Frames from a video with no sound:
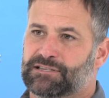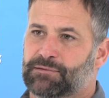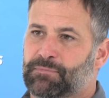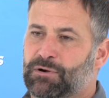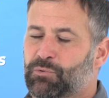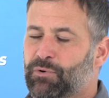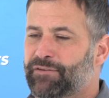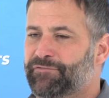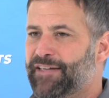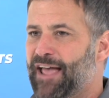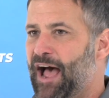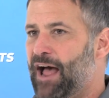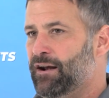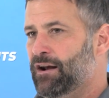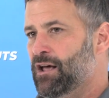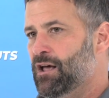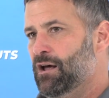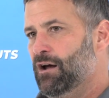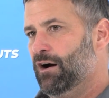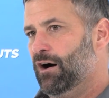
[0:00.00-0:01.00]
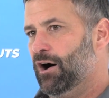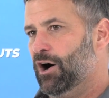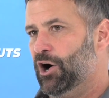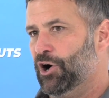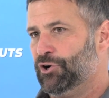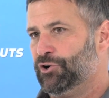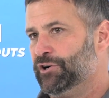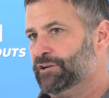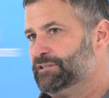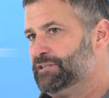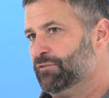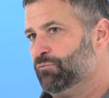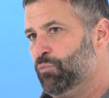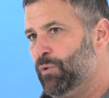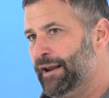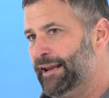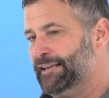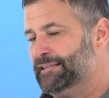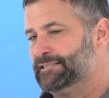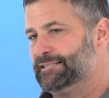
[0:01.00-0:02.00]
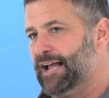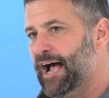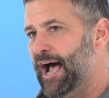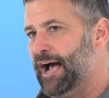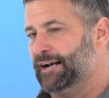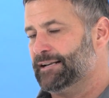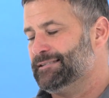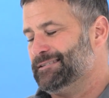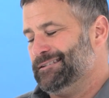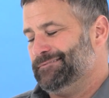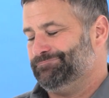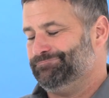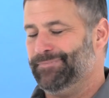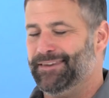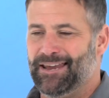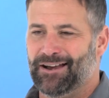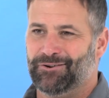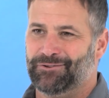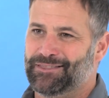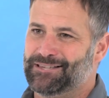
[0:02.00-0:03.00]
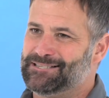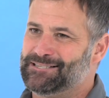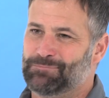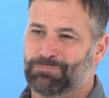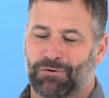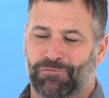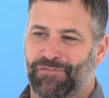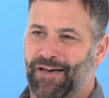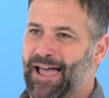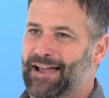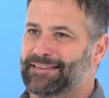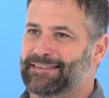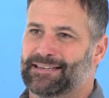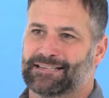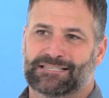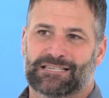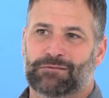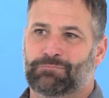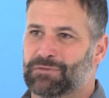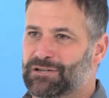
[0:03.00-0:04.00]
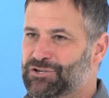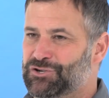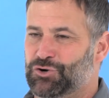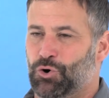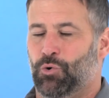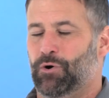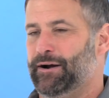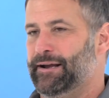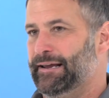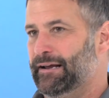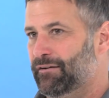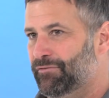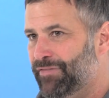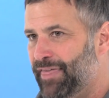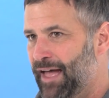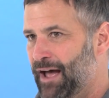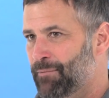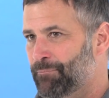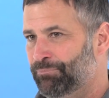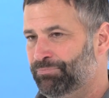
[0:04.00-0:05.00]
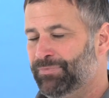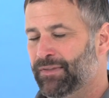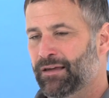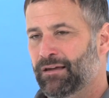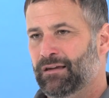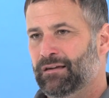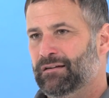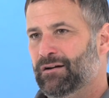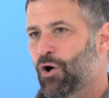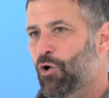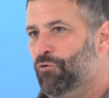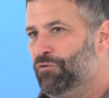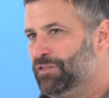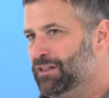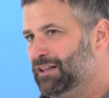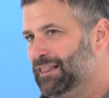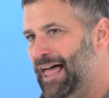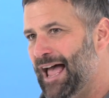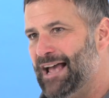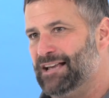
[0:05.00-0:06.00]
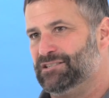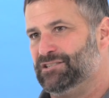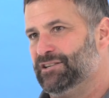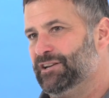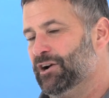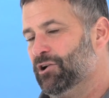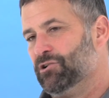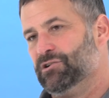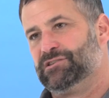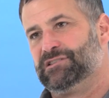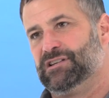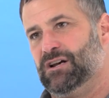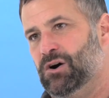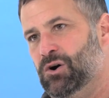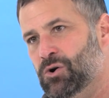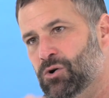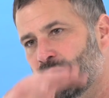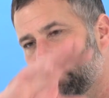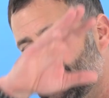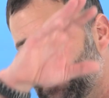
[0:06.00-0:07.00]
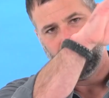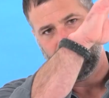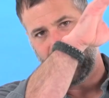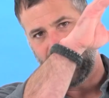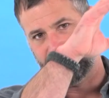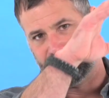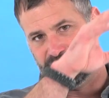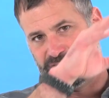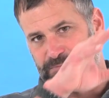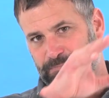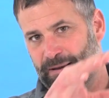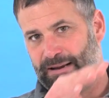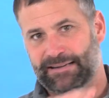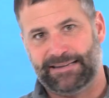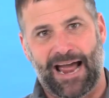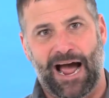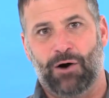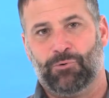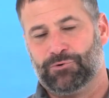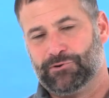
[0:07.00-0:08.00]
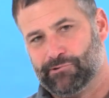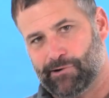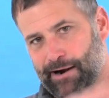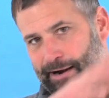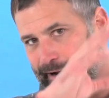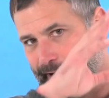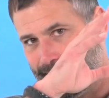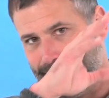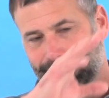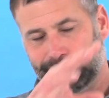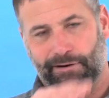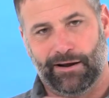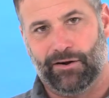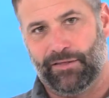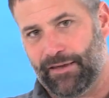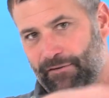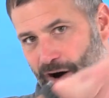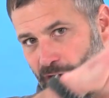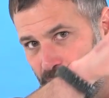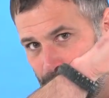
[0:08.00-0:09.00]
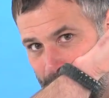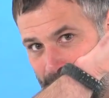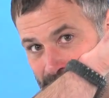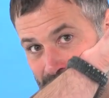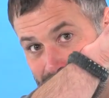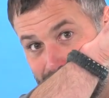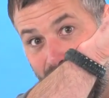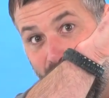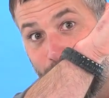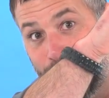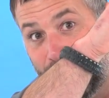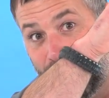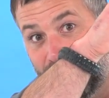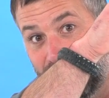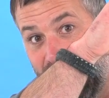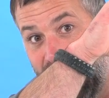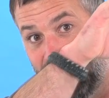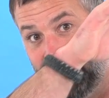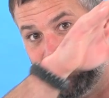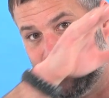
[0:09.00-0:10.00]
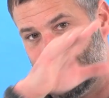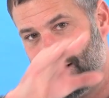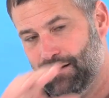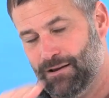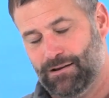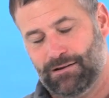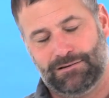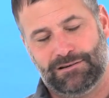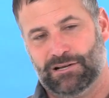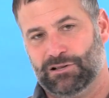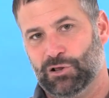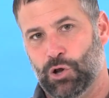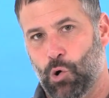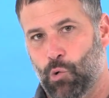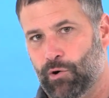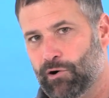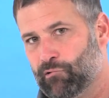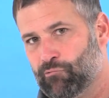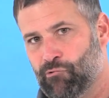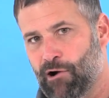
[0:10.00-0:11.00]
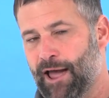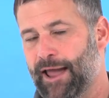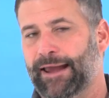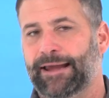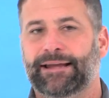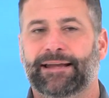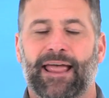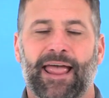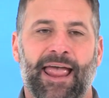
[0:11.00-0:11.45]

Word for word: I mean, we've got hundreds of weed stocks, and you know, the simple fact is the majority of them over the last year or so have just been downtrending. You know, they've all been upper left to lower right.